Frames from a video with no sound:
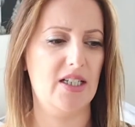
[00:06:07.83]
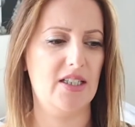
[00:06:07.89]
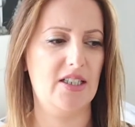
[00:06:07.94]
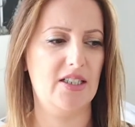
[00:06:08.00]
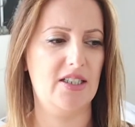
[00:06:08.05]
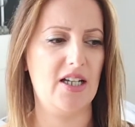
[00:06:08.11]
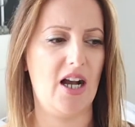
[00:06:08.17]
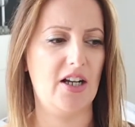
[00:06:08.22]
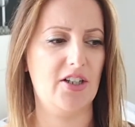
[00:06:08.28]

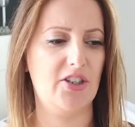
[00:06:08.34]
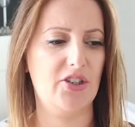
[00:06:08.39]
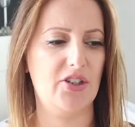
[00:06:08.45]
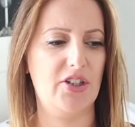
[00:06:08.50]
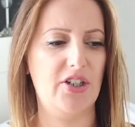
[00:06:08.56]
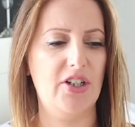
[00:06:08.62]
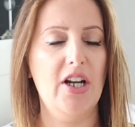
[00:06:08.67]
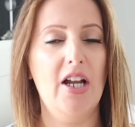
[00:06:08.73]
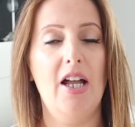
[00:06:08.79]
The
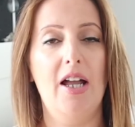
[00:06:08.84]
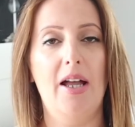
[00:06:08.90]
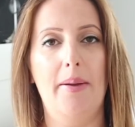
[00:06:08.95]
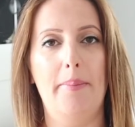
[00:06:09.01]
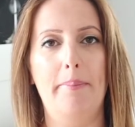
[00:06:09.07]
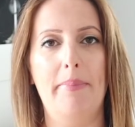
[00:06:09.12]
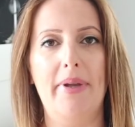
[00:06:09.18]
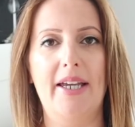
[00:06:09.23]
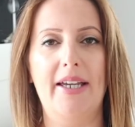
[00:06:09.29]
doctor
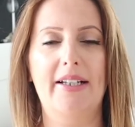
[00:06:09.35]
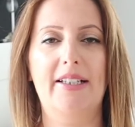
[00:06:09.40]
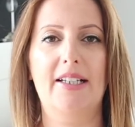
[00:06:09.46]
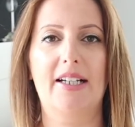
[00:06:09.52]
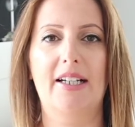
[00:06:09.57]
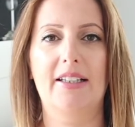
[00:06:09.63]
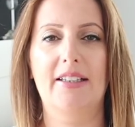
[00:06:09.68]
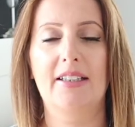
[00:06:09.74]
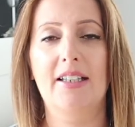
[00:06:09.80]
made
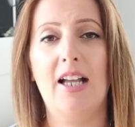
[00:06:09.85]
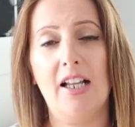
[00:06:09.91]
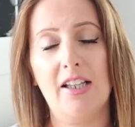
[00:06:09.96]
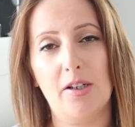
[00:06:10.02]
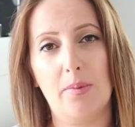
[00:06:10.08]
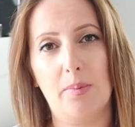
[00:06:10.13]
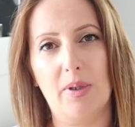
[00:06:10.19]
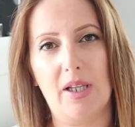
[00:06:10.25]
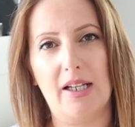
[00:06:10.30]

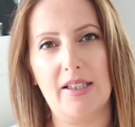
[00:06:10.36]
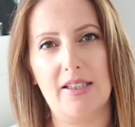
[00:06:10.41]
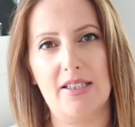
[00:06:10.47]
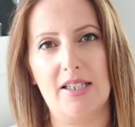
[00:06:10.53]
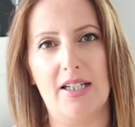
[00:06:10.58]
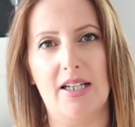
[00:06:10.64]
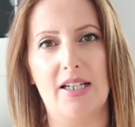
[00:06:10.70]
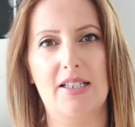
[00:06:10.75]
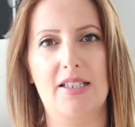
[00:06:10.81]
another blood
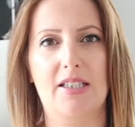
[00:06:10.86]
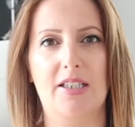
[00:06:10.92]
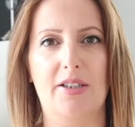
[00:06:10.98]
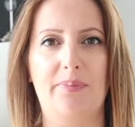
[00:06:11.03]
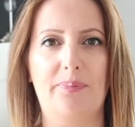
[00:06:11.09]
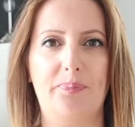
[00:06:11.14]
test